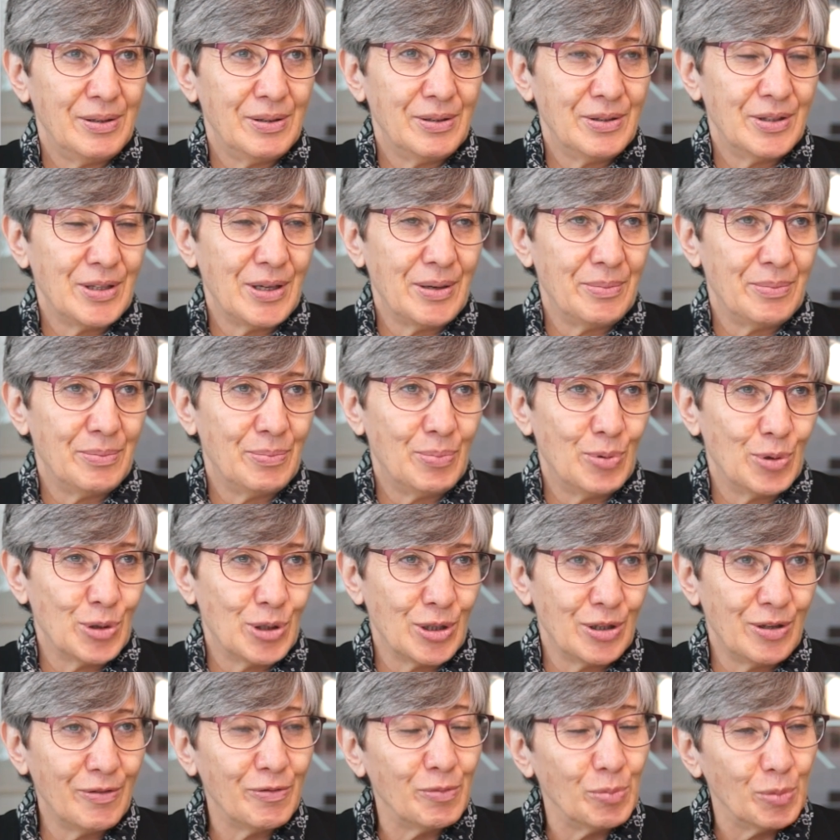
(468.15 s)
some
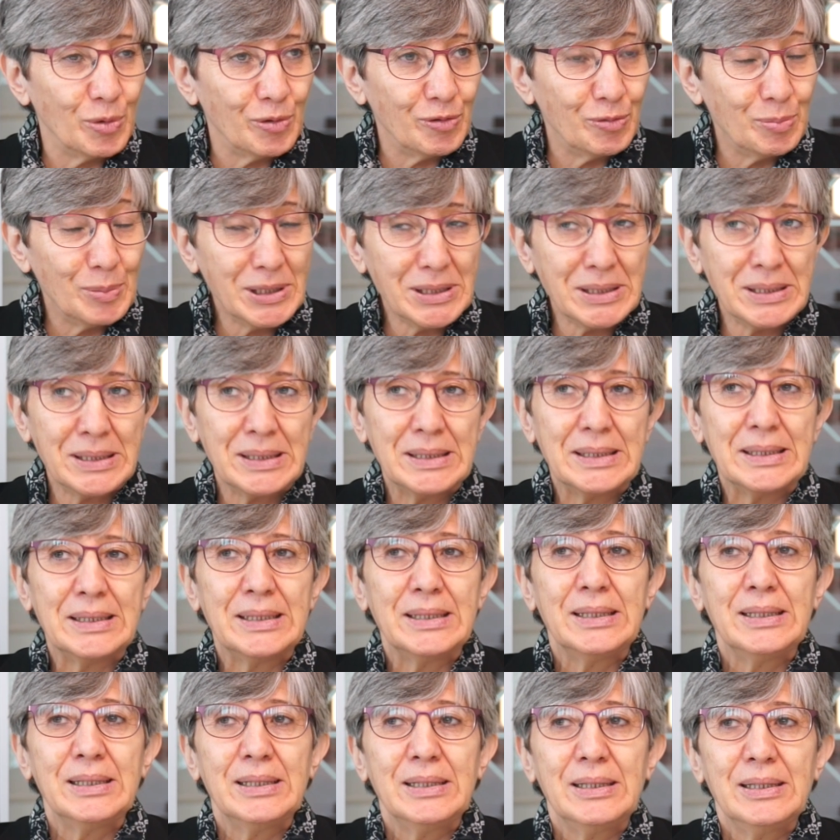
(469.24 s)
positive movement.
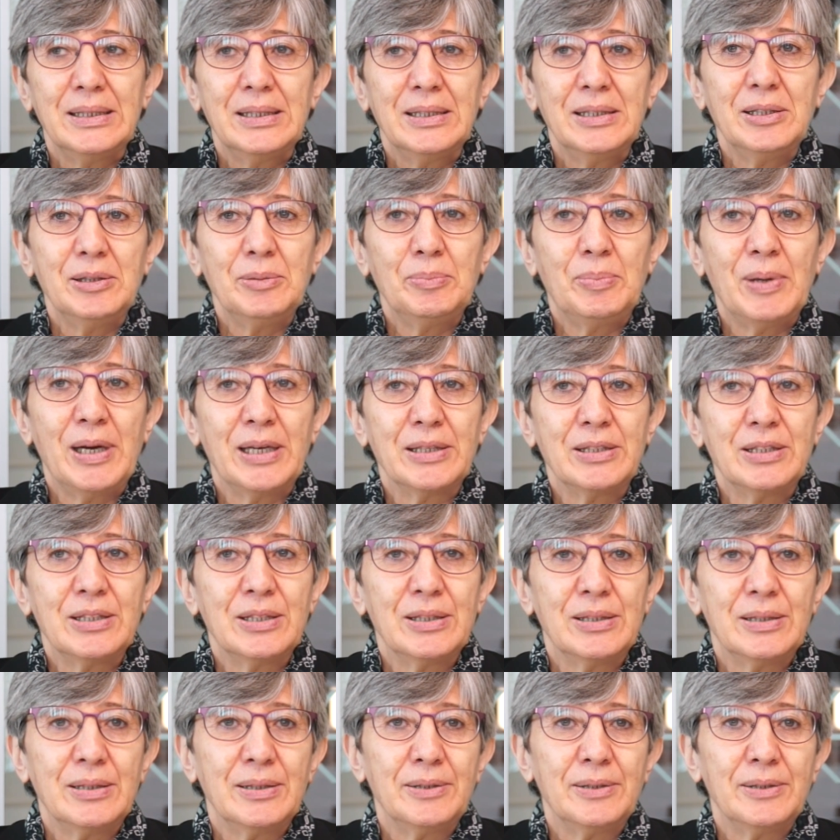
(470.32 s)
But